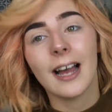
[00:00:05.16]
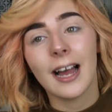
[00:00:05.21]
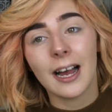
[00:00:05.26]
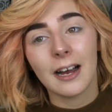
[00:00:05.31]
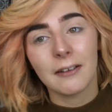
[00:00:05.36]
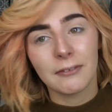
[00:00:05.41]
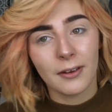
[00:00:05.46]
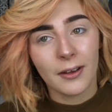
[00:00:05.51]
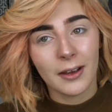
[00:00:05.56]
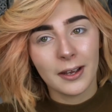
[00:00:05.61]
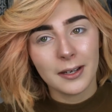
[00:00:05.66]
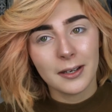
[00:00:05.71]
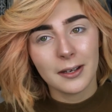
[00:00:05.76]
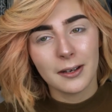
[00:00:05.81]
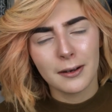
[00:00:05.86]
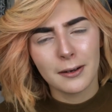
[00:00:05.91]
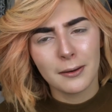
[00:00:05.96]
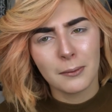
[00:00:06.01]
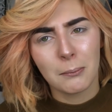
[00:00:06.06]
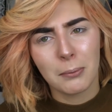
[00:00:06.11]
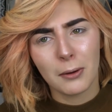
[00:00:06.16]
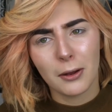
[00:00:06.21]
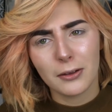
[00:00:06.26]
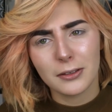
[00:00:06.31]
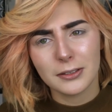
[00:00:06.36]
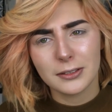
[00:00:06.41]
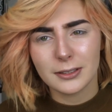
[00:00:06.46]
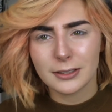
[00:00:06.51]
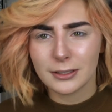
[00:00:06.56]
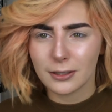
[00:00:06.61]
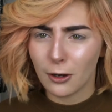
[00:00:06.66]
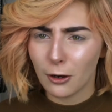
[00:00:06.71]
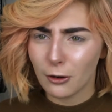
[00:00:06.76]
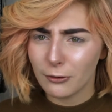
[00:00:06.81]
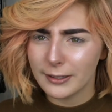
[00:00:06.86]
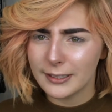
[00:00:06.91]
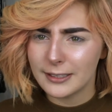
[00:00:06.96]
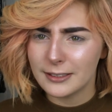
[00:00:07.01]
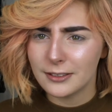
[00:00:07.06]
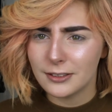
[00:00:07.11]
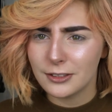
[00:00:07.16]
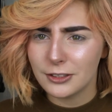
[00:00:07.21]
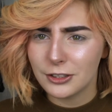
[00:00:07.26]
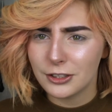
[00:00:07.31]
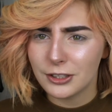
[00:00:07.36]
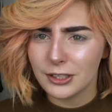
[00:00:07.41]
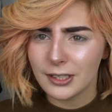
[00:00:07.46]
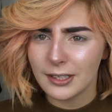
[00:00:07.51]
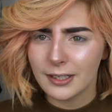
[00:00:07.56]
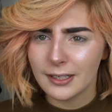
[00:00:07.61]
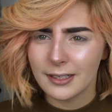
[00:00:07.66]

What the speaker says: have like blonde, orange,